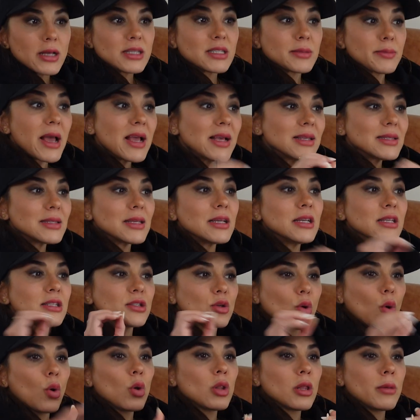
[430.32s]
Space is
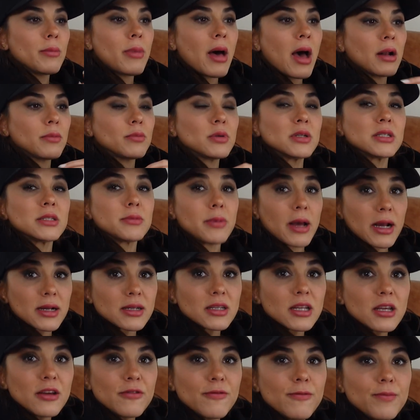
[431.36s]
all about
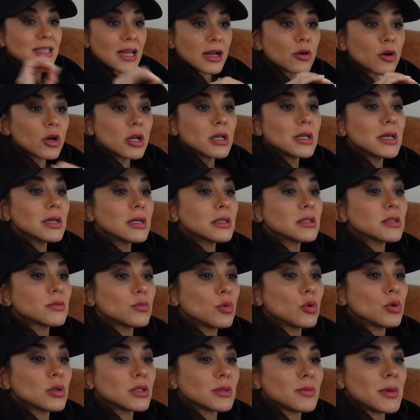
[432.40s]
perspective. Decorating
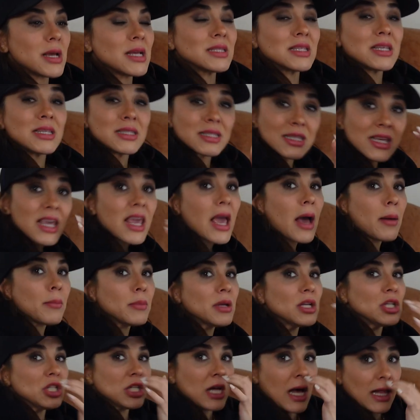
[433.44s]
small spaces can
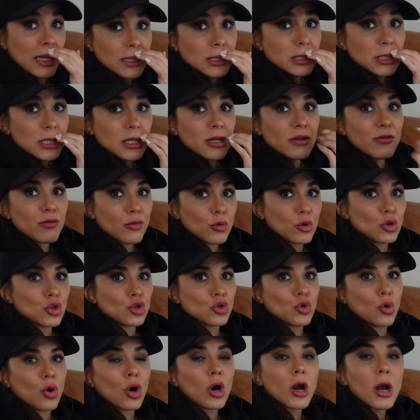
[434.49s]
be challenging for
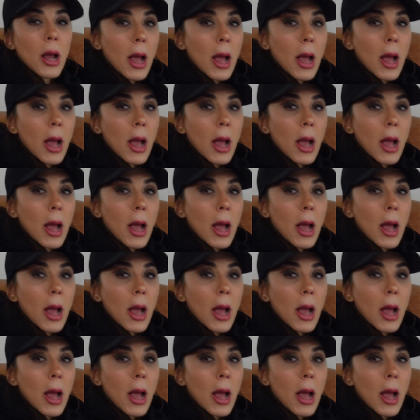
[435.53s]
sure,